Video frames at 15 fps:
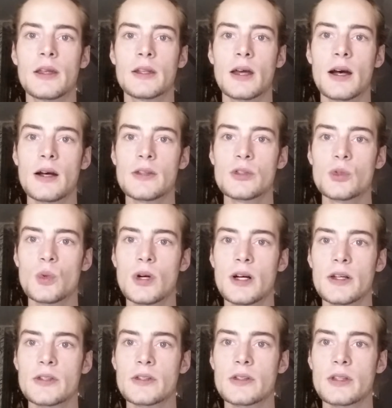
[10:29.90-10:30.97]
and
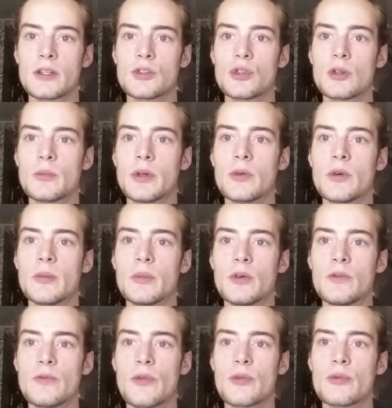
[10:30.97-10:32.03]
āsavas that should be
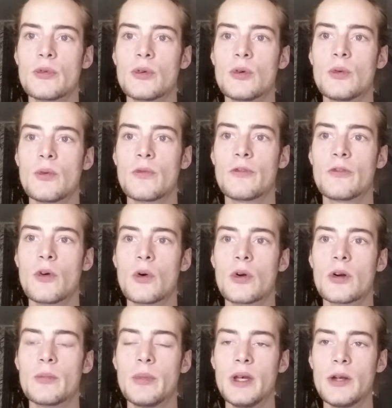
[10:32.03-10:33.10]
removed through
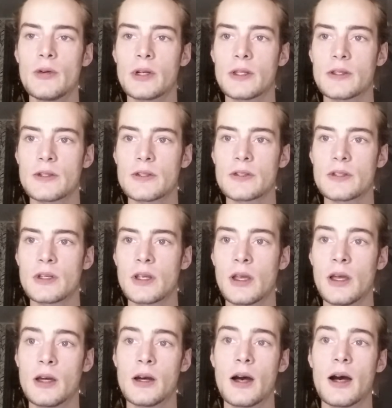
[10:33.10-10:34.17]
forbearance,
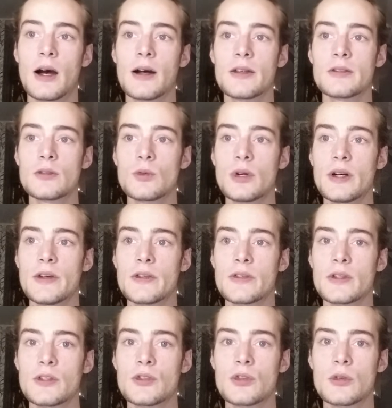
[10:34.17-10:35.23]
āsavas
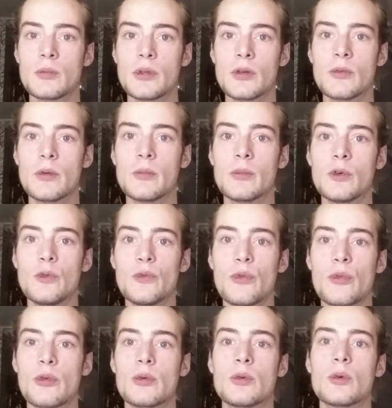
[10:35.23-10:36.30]
that should be removed
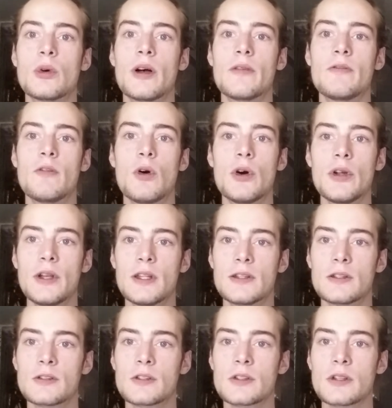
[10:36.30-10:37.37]
through
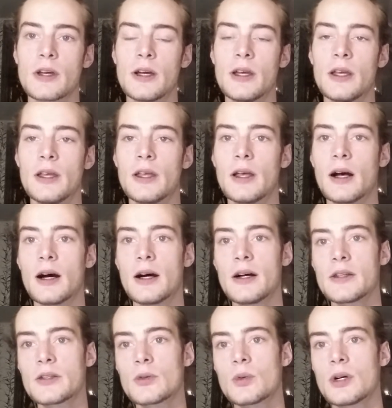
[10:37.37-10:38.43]
avoidance,
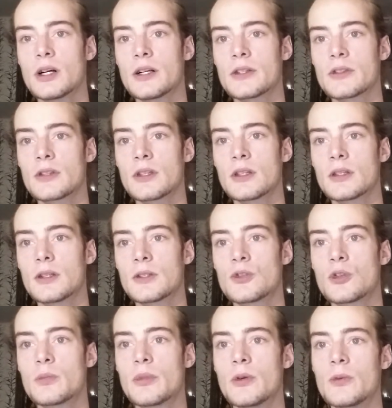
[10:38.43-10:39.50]
āsavas that
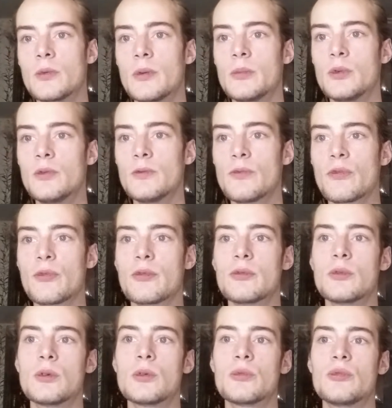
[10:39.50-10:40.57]
should be removed
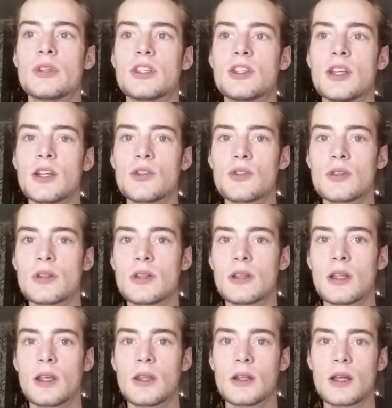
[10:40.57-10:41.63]
through rejection,
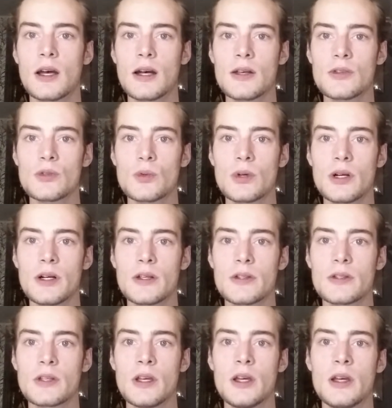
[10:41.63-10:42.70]
and
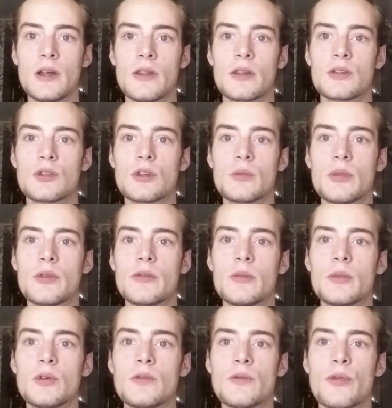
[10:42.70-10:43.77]
āsavas that should be
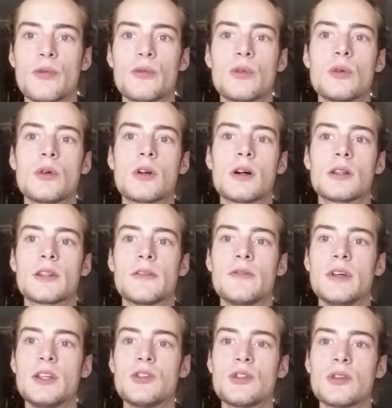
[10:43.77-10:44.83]
removed through
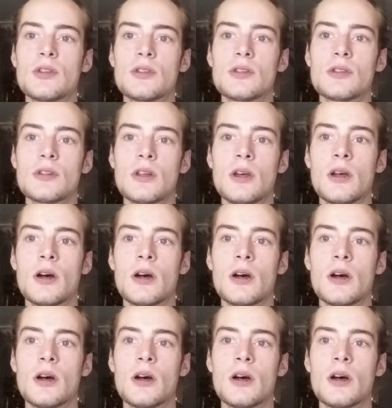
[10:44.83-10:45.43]
cultivation